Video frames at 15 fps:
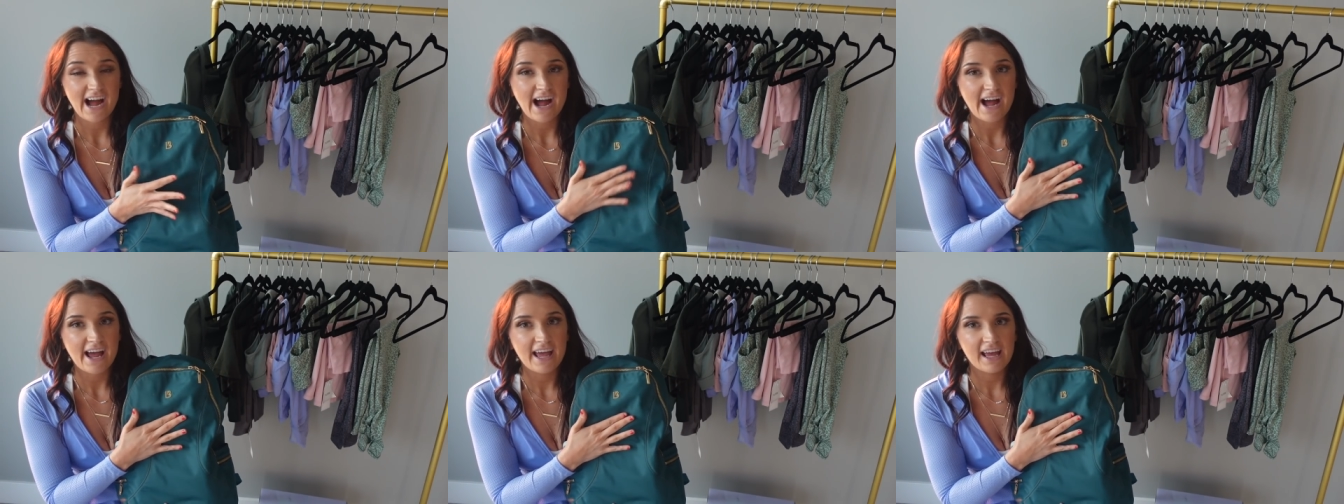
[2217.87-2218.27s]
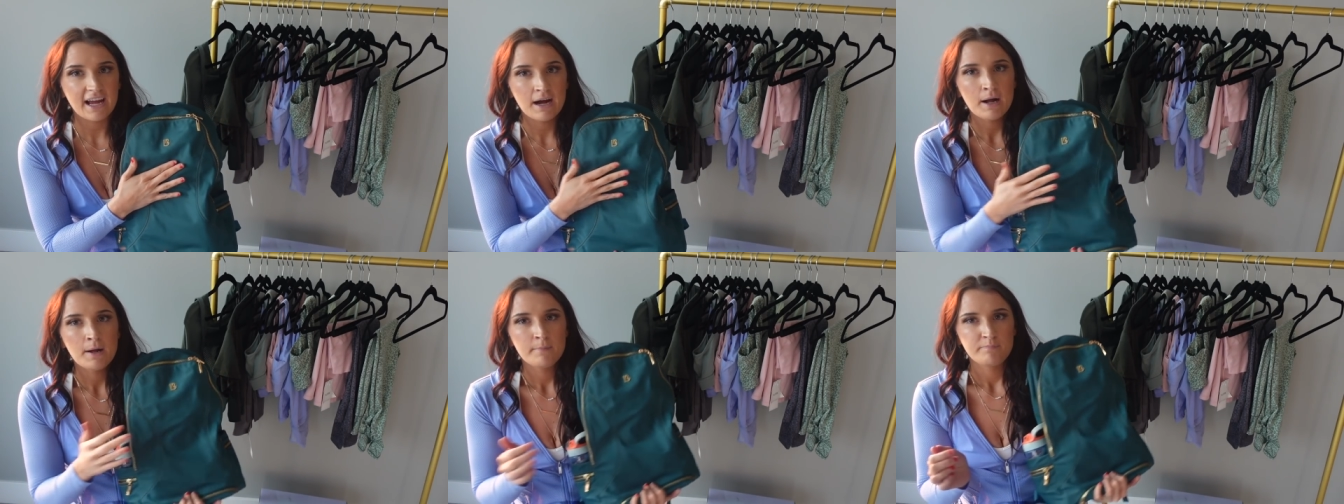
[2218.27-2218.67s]

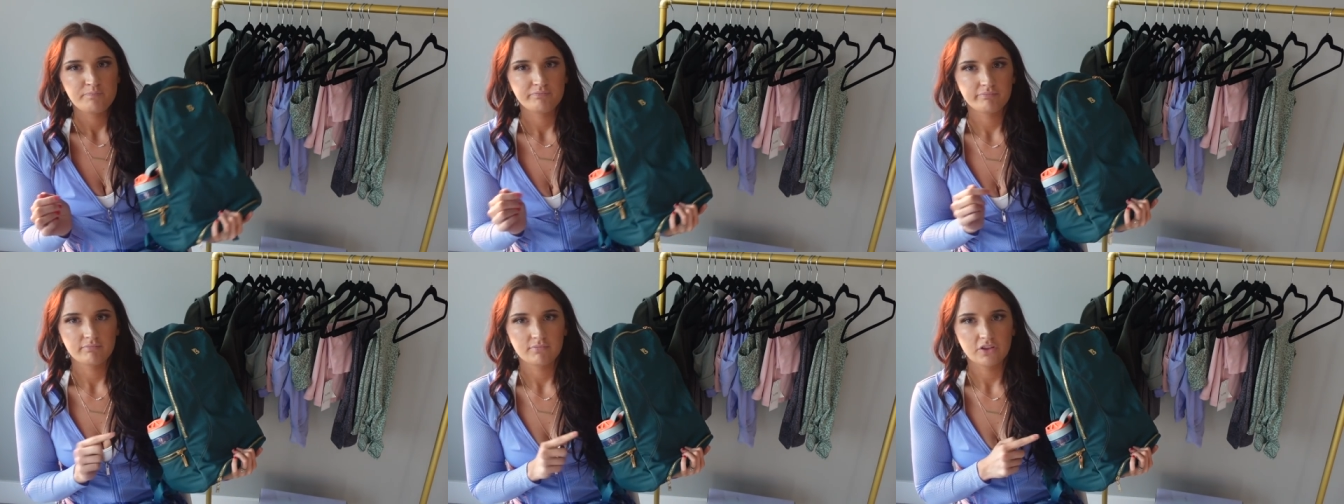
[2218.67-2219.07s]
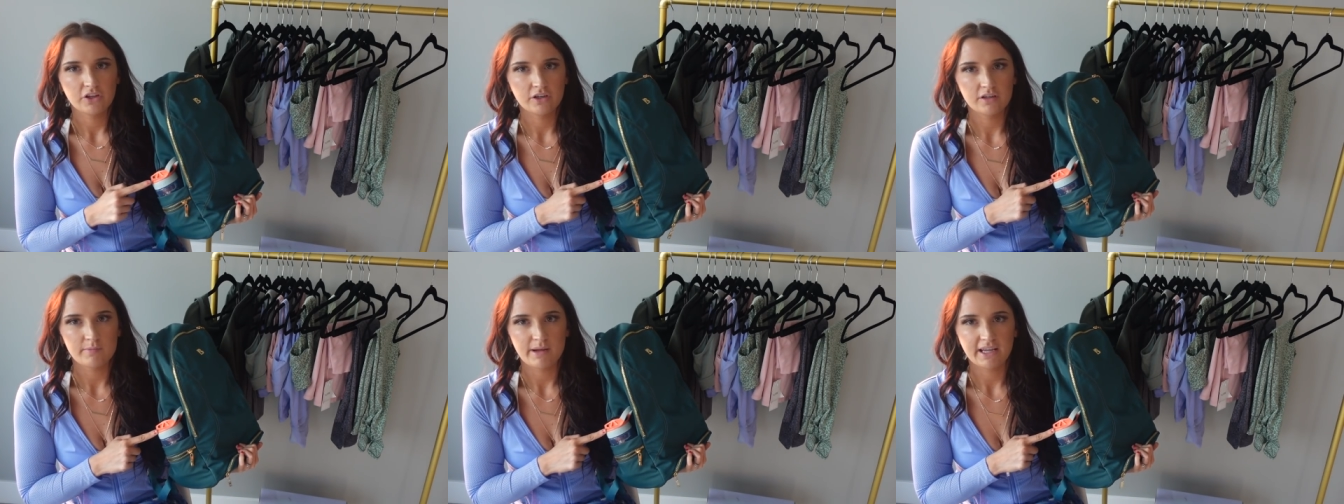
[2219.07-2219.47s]
I,
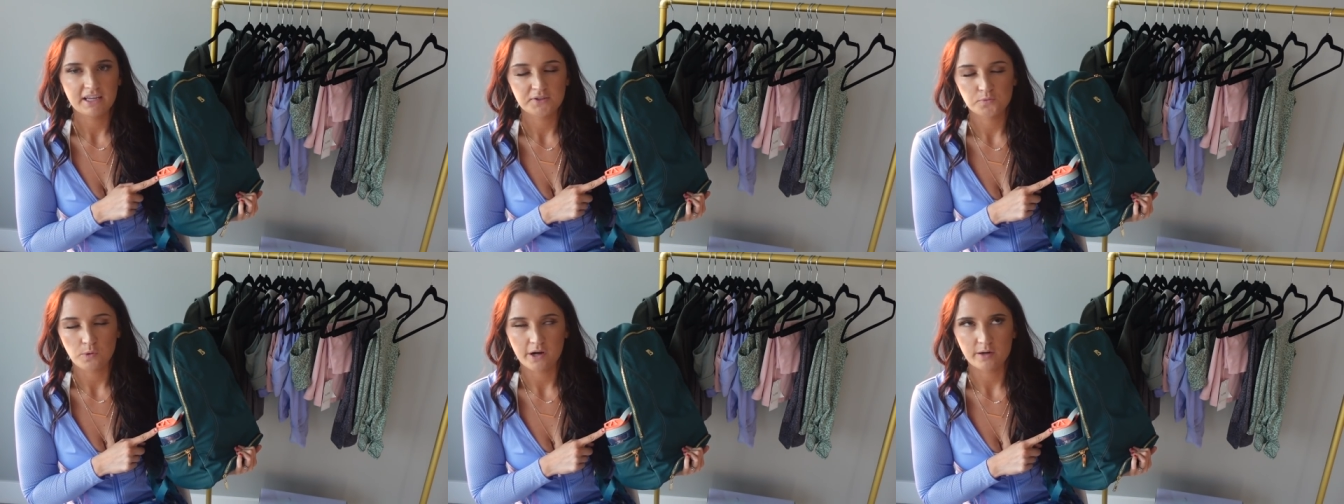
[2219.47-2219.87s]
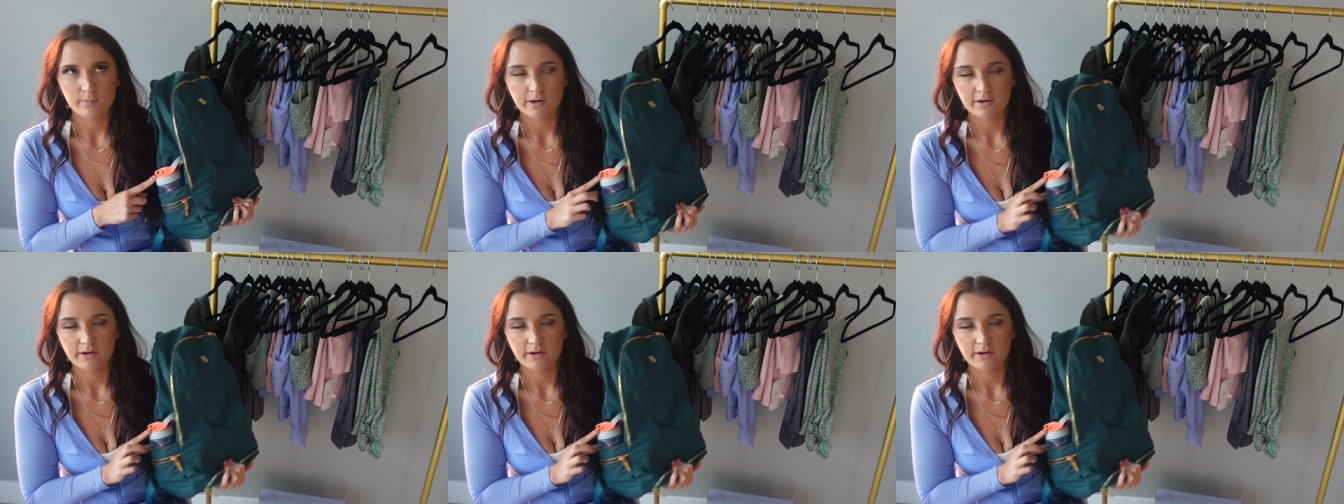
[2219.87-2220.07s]
literally my kids' water